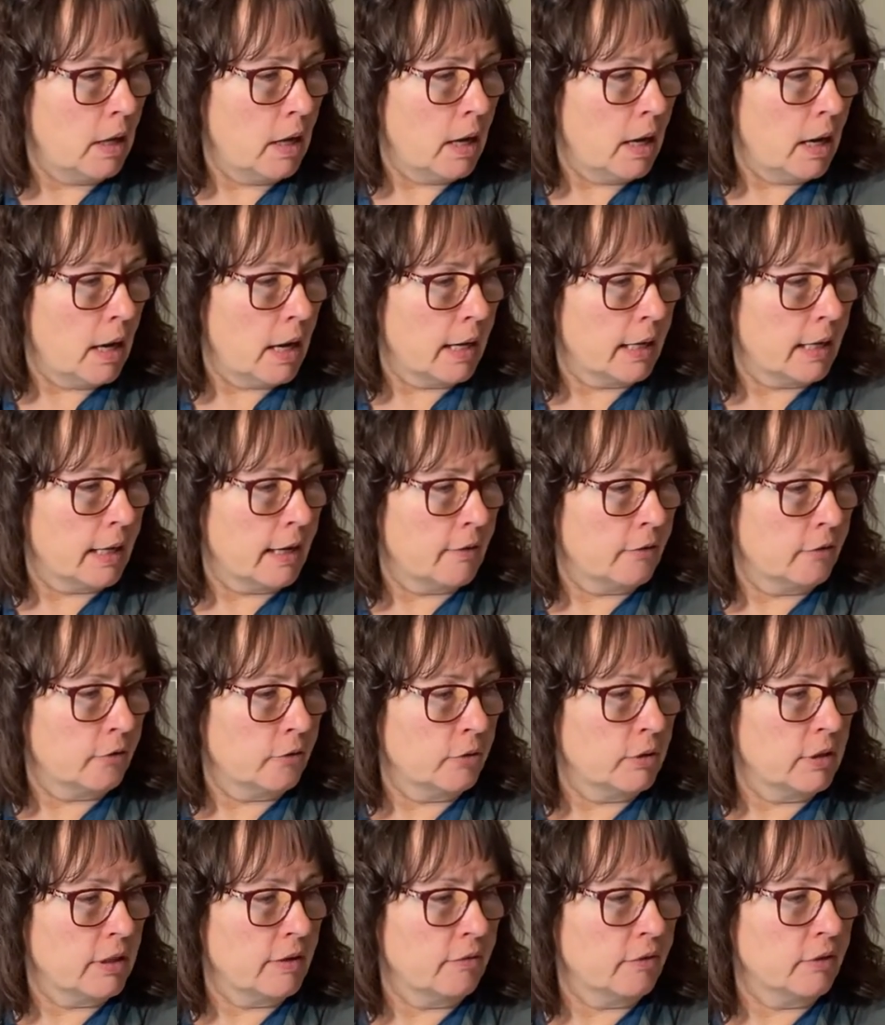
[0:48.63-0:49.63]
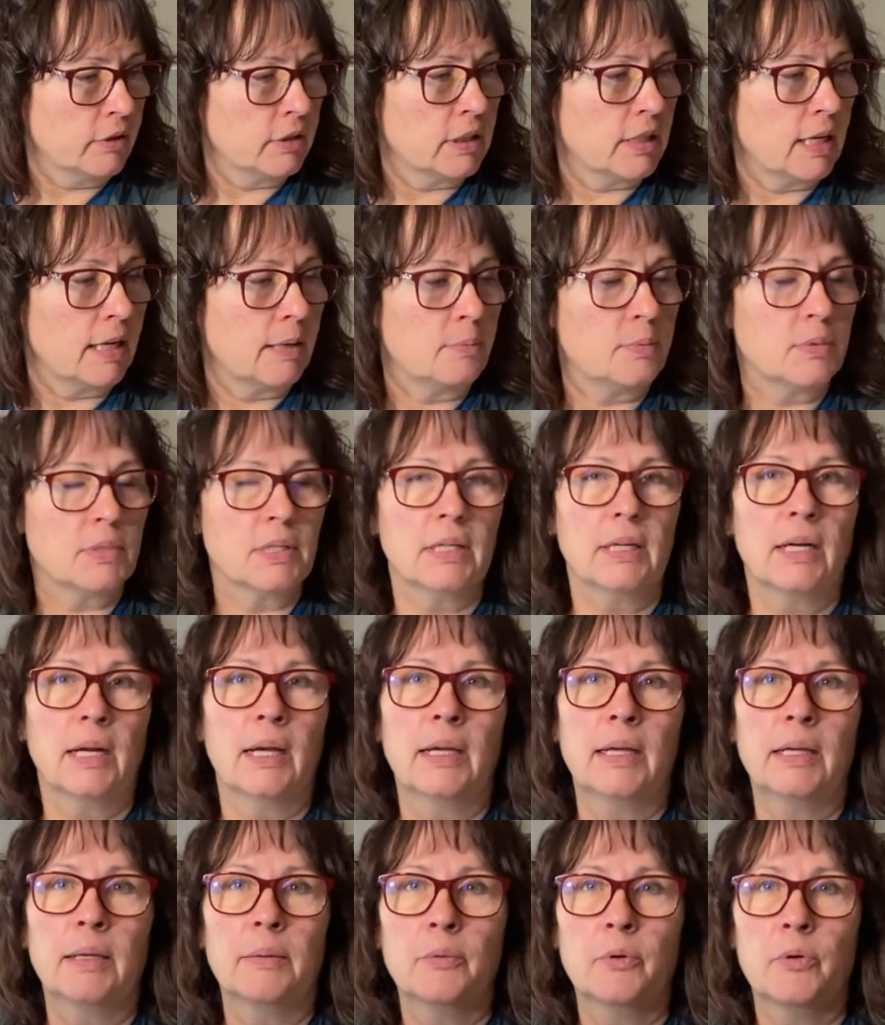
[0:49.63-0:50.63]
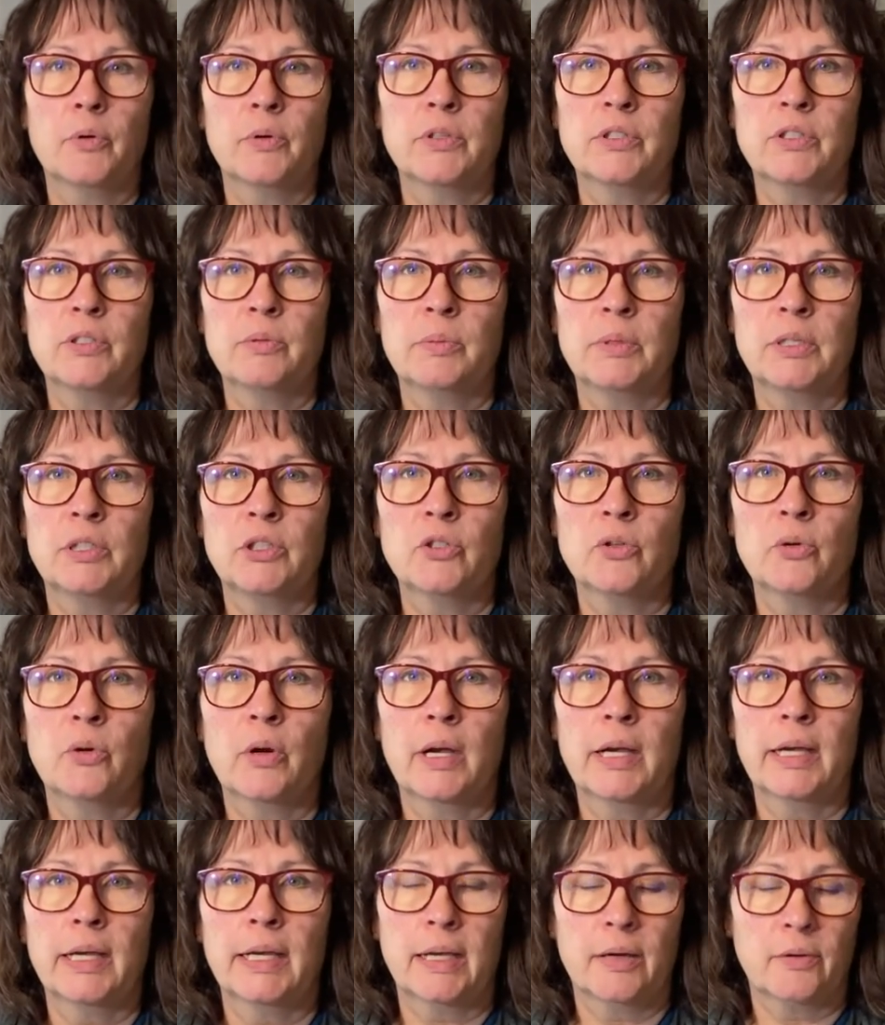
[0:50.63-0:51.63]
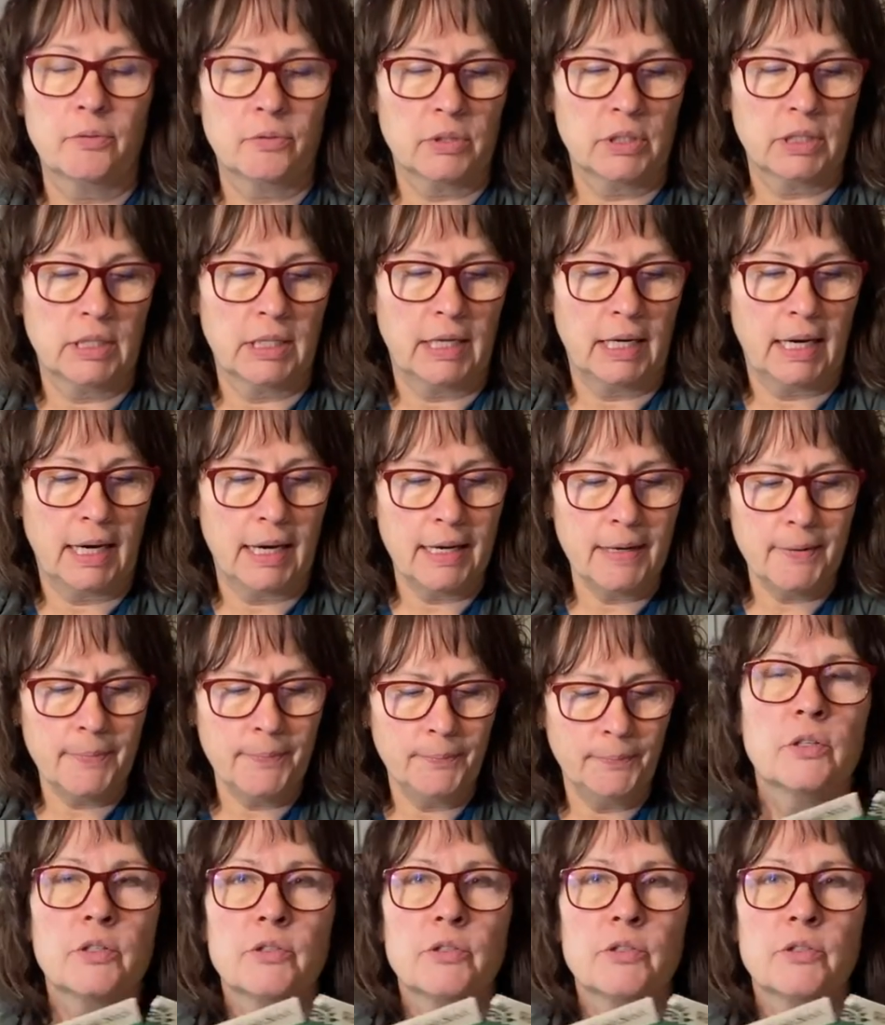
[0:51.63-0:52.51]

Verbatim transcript: I have three different types that I am going to be trying out today.